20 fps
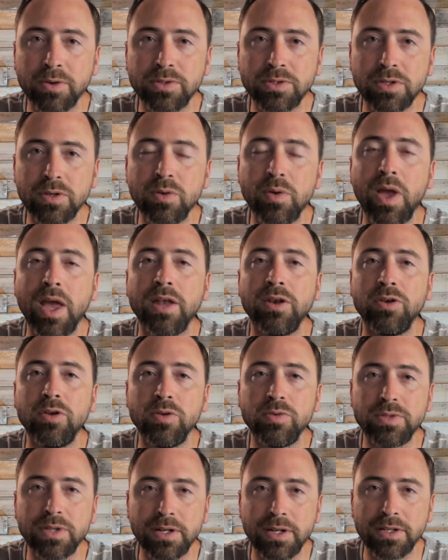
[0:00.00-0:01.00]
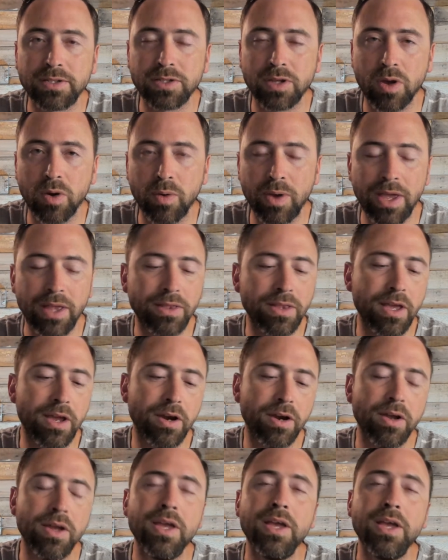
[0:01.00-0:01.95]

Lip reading: to and new tenants go in there,